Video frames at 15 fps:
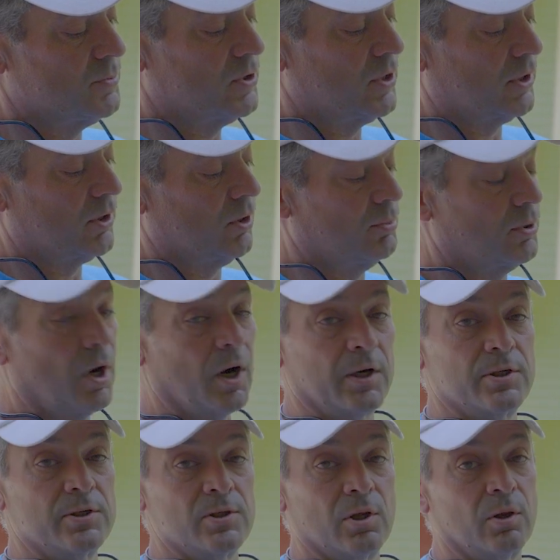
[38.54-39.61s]
particular
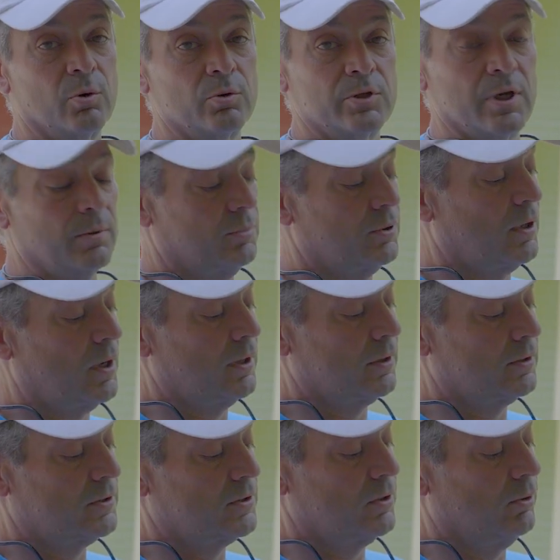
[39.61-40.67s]
product is a low temp
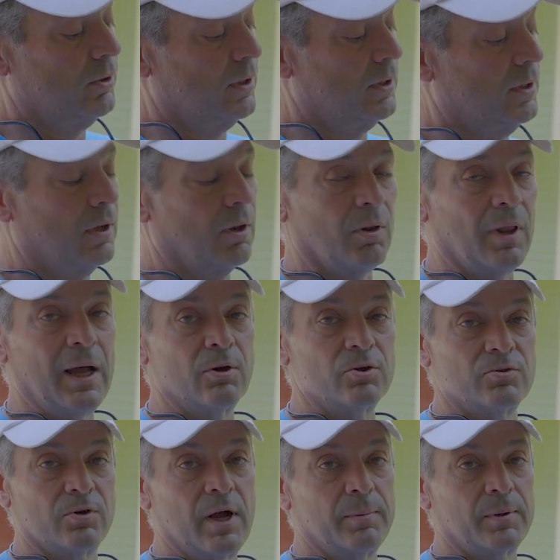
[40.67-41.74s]
product, so it allows
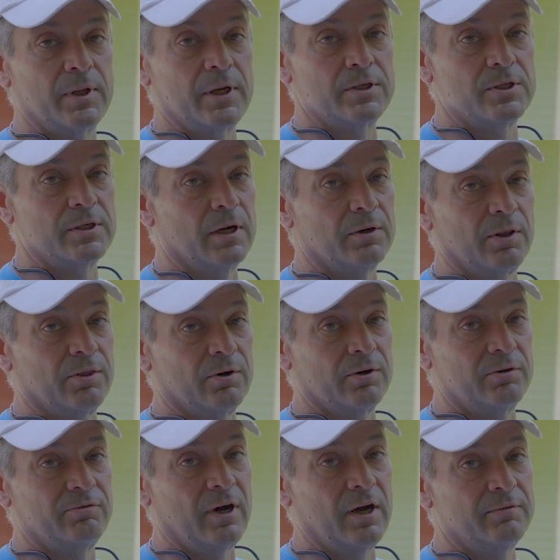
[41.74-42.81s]
for application down to
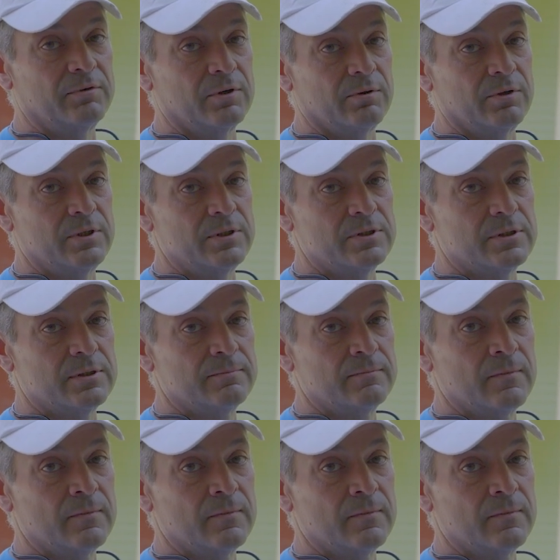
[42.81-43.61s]
35 degrees.